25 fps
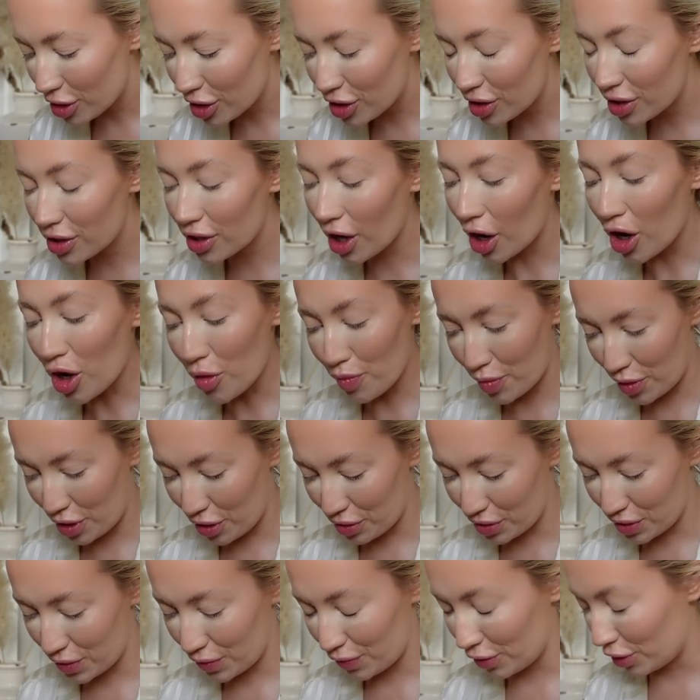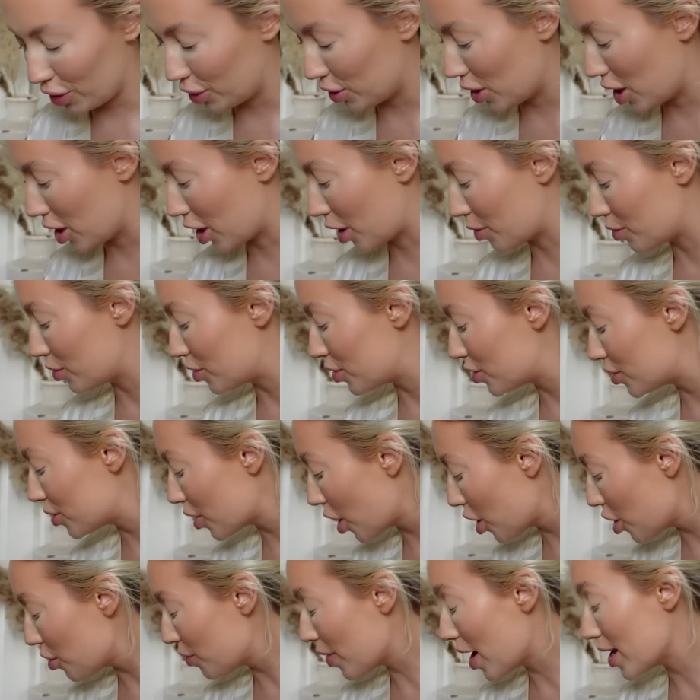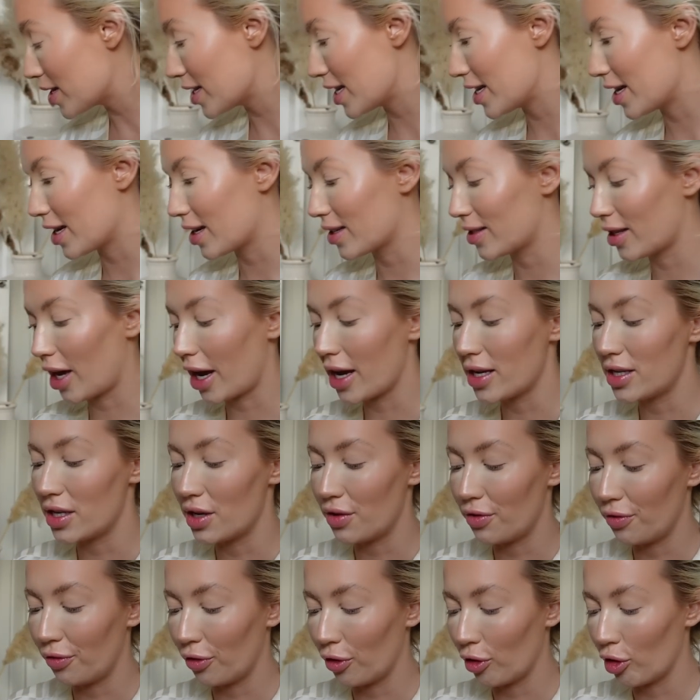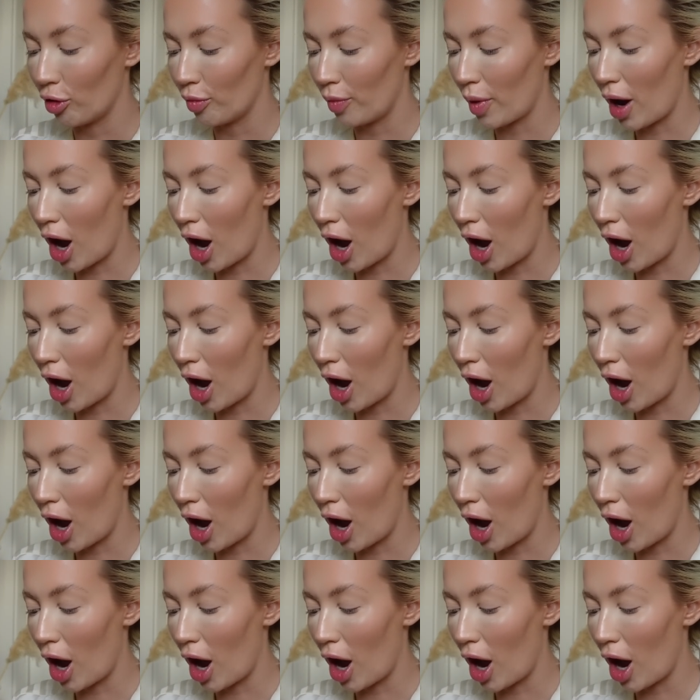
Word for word: so beautiful and I'm so ready and excited for,